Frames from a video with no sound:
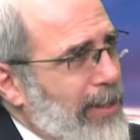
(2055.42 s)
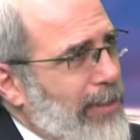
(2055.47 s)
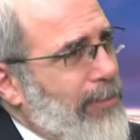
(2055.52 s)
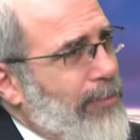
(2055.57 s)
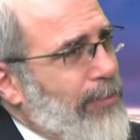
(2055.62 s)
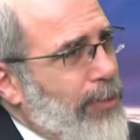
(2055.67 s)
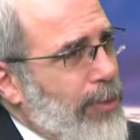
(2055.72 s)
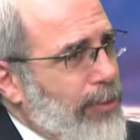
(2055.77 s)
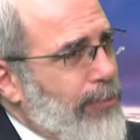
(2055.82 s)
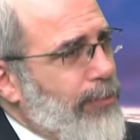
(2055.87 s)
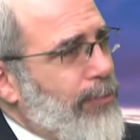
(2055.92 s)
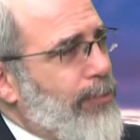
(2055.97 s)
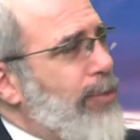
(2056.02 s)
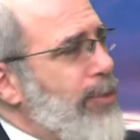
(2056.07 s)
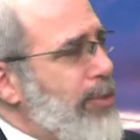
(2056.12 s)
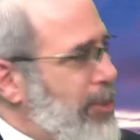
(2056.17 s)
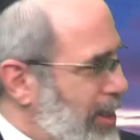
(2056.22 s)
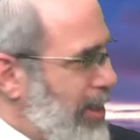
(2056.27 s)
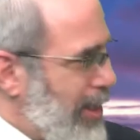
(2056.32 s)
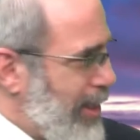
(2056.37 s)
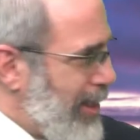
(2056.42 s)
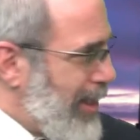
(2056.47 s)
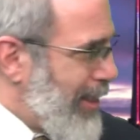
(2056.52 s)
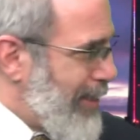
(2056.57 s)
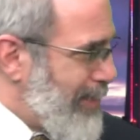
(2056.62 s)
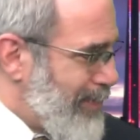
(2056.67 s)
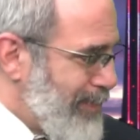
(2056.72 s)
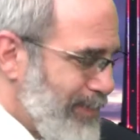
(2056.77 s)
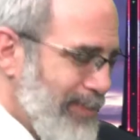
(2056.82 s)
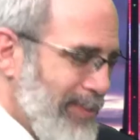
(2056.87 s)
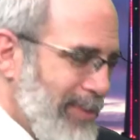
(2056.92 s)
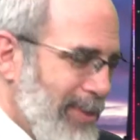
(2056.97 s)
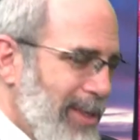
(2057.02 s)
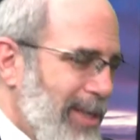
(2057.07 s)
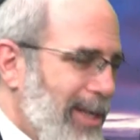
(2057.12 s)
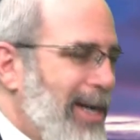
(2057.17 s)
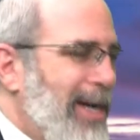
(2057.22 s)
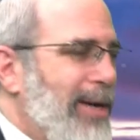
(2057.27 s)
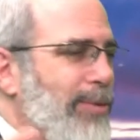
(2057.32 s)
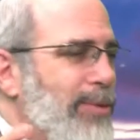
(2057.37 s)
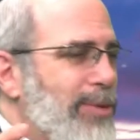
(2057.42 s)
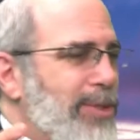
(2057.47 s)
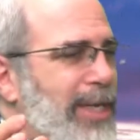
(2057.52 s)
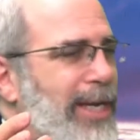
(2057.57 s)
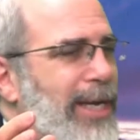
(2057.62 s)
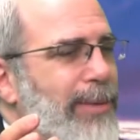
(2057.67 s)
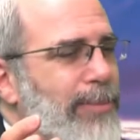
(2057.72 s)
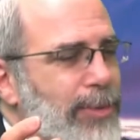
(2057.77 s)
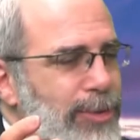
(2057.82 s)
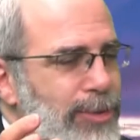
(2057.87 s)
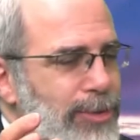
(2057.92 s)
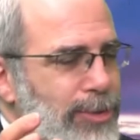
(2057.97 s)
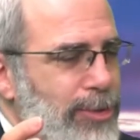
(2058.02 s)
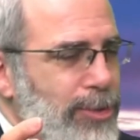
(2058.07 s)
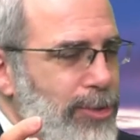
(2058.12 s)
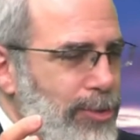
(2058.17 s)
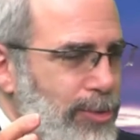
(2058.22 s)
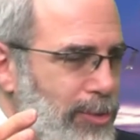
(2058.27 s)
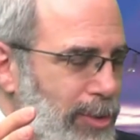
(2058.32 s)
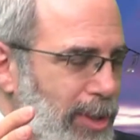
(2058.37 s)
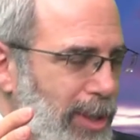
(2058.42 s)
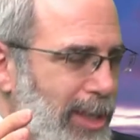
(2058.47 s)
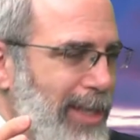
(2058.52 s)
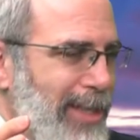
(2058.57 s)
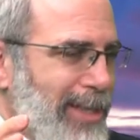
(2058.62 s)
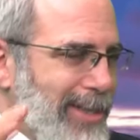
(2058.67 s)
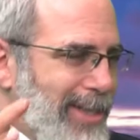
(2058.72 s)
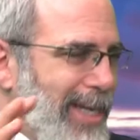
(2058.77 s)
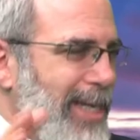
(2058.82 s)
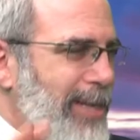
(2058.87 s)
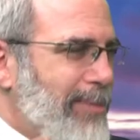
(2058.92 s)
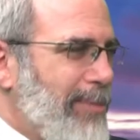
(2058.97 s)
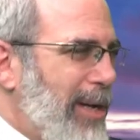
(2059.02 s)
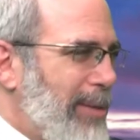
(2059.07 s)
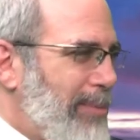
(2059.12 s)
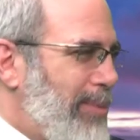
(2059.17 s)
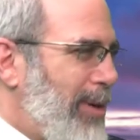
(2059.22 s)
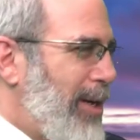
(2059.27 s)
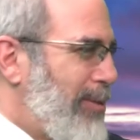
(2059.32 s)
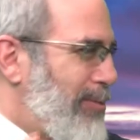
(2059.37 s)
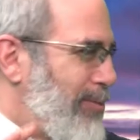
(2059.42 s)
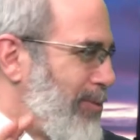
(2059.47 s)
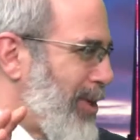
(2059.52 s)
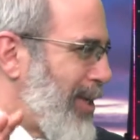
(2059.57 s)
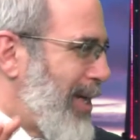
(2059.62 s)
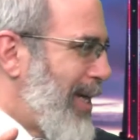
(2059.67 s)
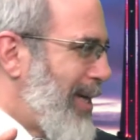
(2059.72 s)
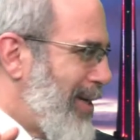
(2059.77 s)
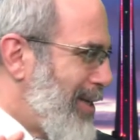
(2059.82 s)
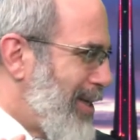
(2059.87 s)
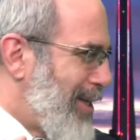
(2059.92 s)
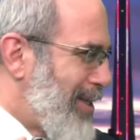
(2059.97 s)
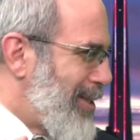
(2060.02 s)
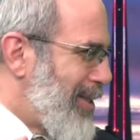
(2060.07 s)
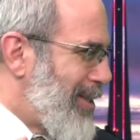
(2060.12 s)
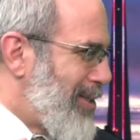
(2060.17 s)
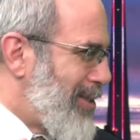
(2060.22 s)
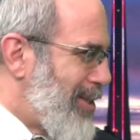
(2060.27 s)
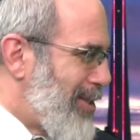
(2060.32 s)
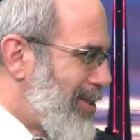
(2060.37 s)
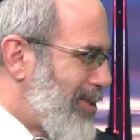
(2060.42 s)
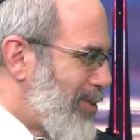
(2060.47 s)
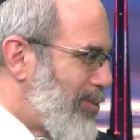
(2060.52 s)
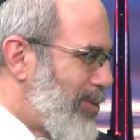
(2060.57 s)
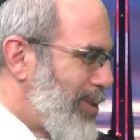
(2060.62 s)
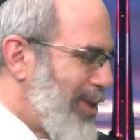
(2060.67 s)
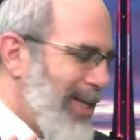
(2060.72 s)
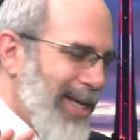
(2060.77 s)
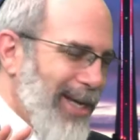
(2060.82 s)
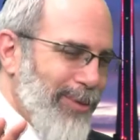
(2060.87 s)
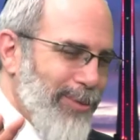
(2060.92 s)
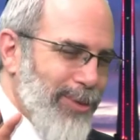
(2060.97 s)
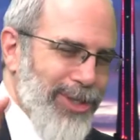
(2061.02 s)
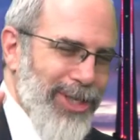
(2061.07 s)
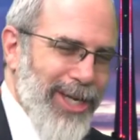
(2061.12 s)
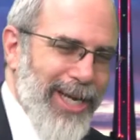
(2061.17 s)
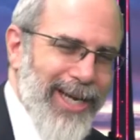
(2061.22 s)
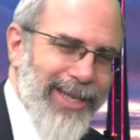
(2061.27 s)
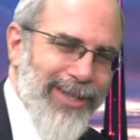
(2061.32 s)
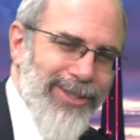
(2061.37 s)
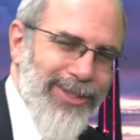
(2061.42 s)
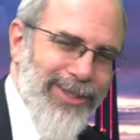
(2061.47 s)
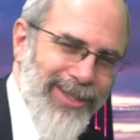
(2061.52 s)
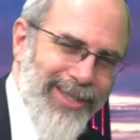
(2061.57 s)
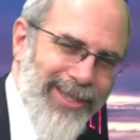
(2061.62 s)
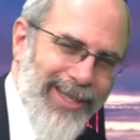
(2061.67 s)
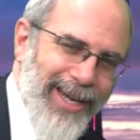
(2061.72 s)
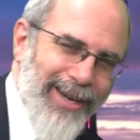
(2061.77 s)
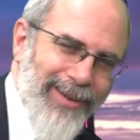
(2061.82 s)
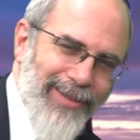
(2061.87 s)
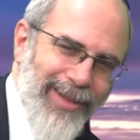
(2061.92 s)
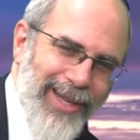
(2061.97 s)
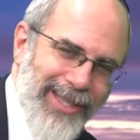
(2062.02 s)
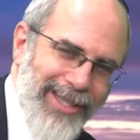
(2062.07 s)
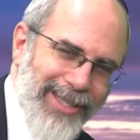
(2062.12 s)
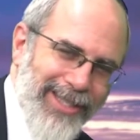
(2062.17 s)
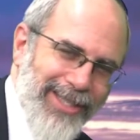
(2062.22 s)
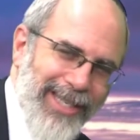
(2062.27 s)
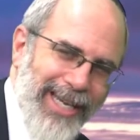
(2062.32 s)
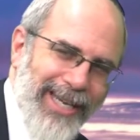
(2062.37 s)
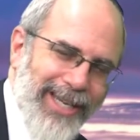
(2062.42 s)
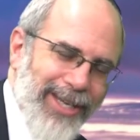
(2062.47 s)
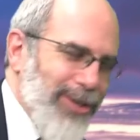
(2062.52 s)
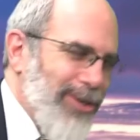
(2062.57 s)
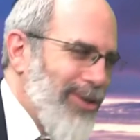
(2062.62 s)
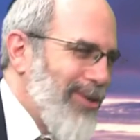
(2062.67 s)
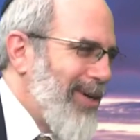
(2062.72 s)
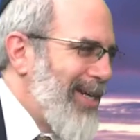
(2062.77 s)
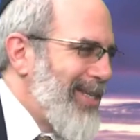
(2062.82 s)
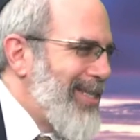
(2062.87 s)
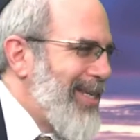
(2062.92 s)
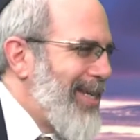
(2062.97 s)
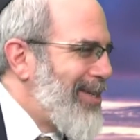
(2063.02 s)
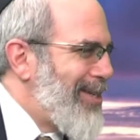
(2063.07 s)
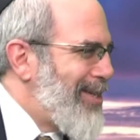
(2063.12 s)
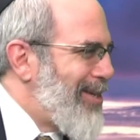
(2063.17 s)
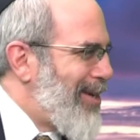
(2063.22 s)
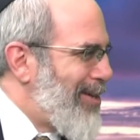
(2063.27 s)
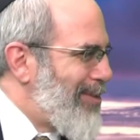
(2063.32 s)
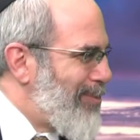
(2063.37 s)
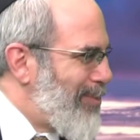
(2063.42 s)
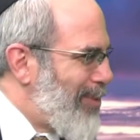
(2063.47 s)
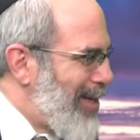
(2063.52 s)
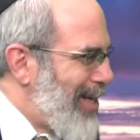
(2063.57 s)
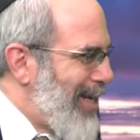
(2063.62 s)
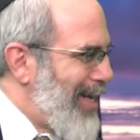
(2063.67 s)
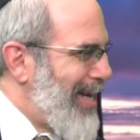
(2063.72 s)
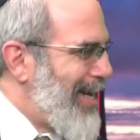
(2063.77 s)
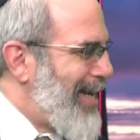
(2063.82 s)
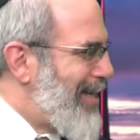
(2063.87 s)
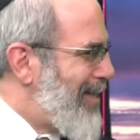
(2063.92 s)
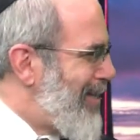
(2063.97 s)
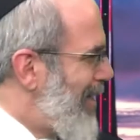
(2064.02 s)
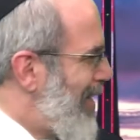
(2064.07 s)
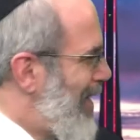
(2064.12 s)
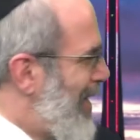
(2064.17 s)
for the first time, I was able to take my bifurcated existence, which had kind of like the secular identity on one hand